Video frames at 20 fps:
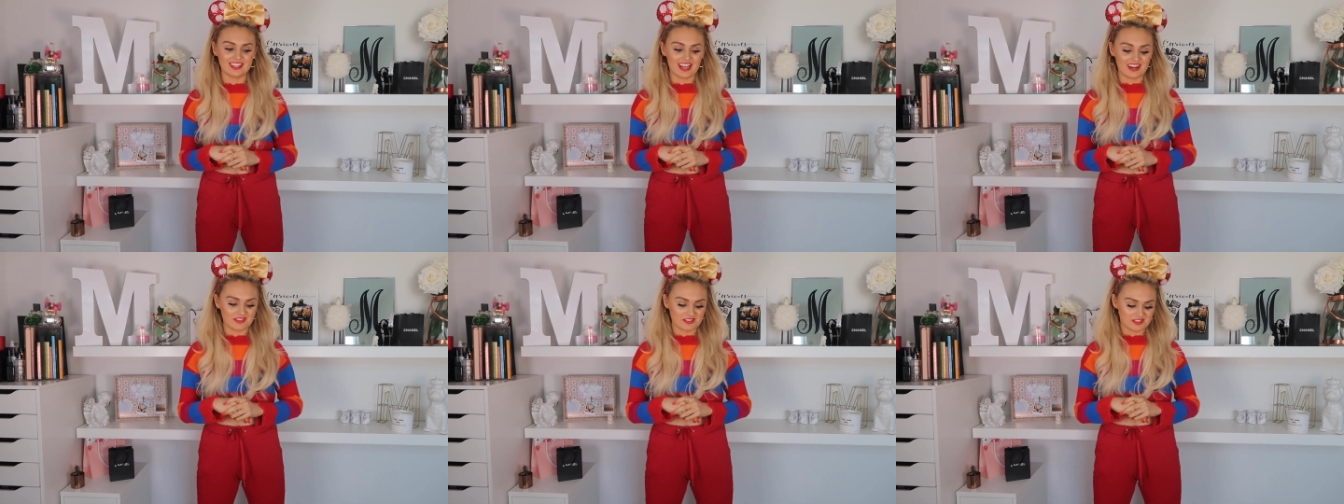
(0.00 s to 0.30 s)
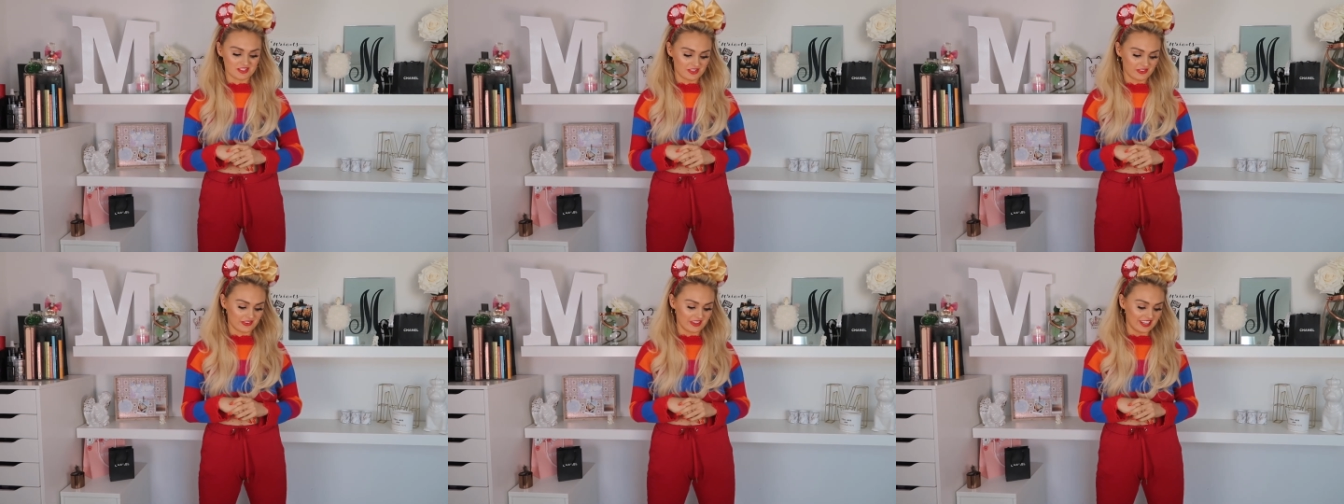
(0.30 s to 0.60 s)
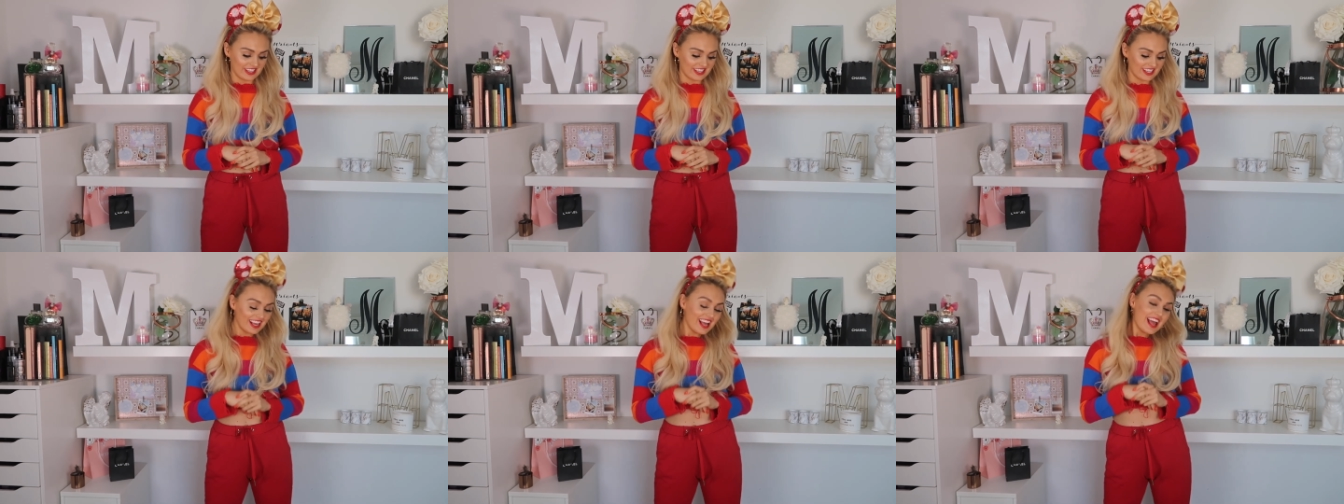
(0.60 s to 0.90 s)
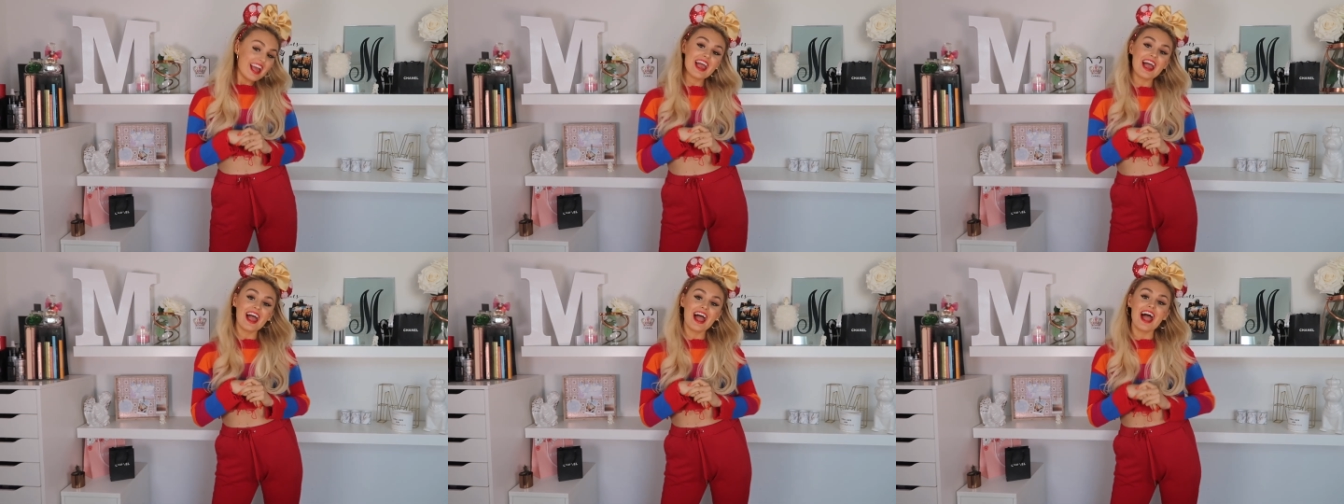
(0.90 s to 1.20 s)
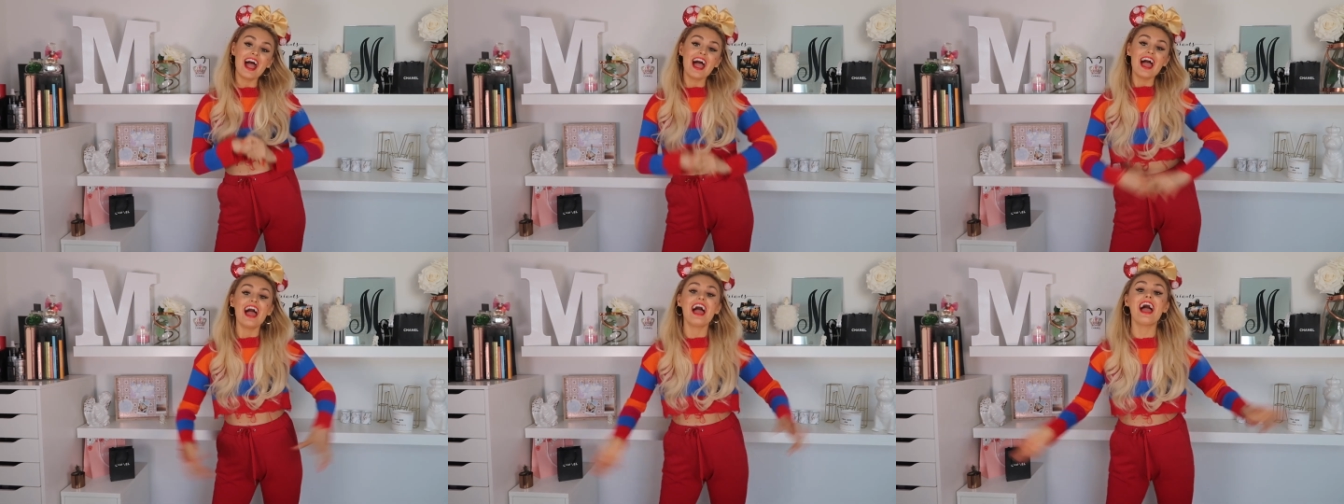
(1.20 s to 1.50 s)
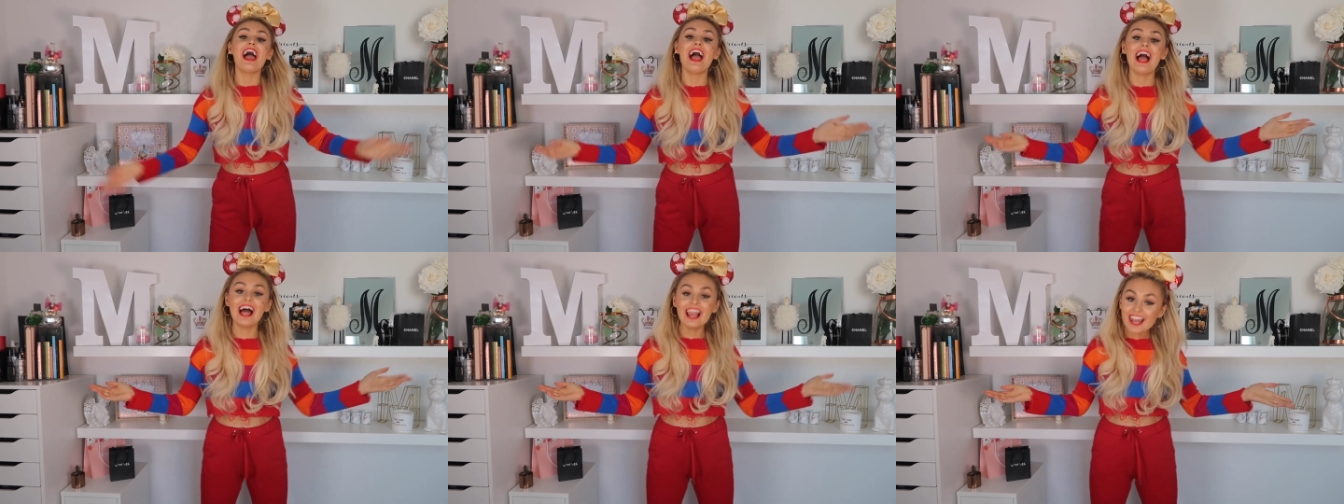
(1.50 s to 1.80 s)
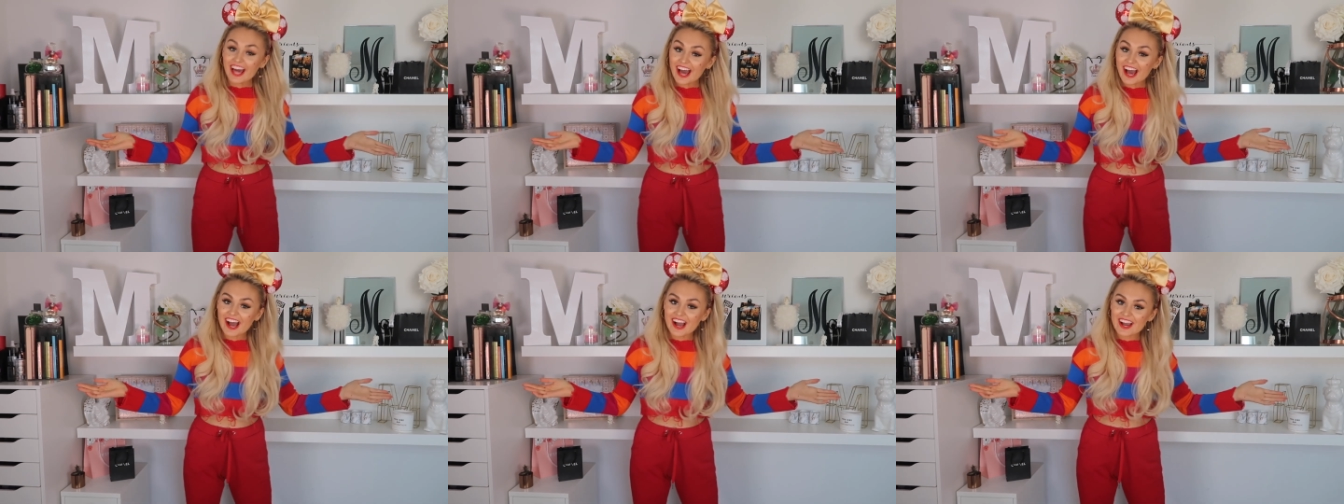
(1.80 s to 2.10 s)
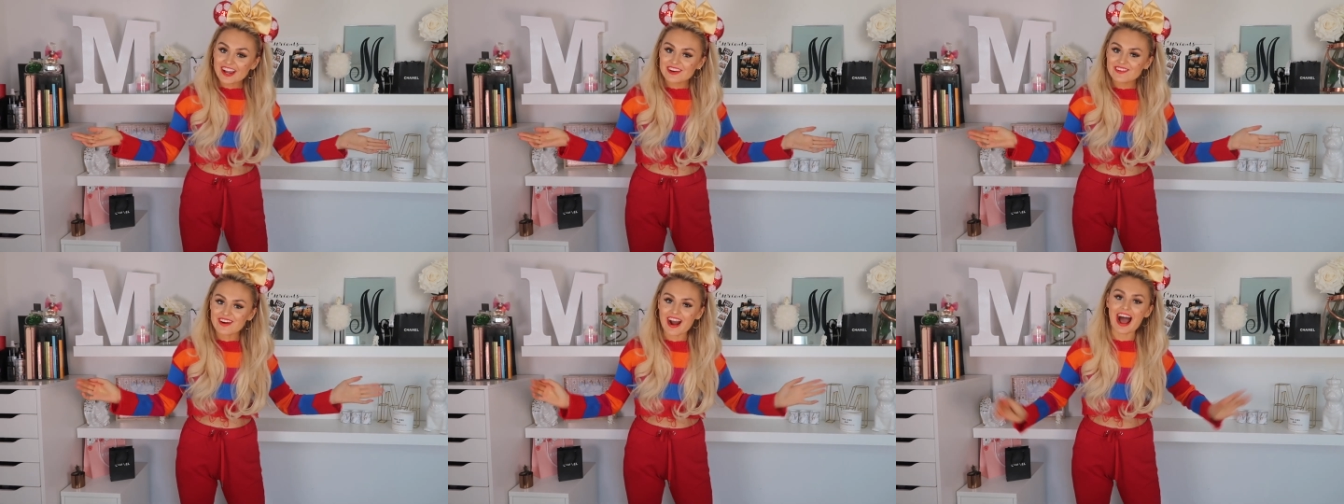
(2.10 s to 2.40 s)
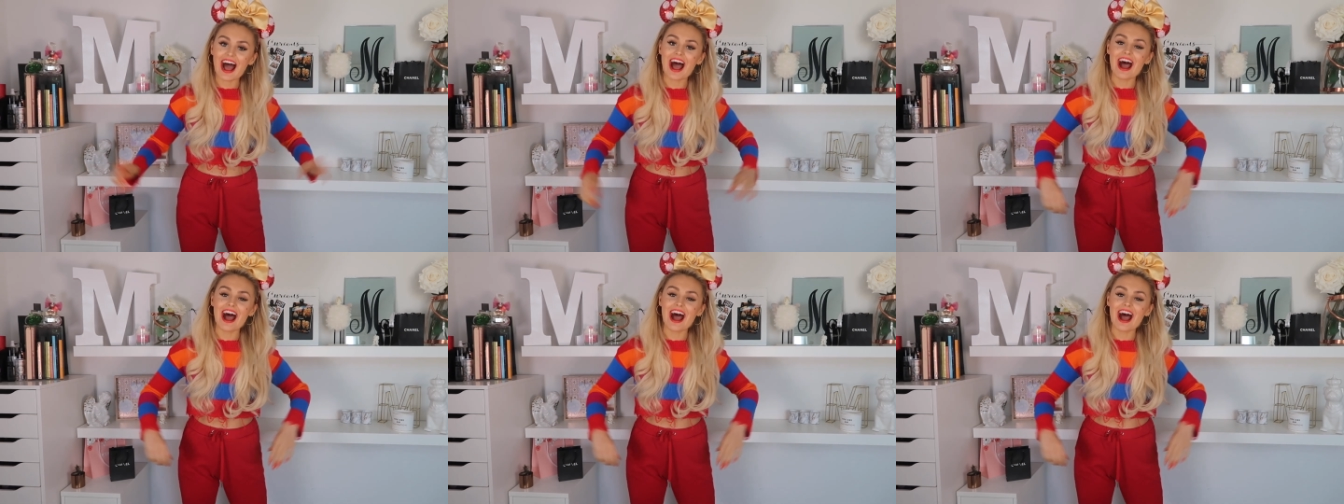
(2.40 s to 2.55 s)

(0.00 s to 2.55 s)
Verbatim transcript: That was annoying. Hello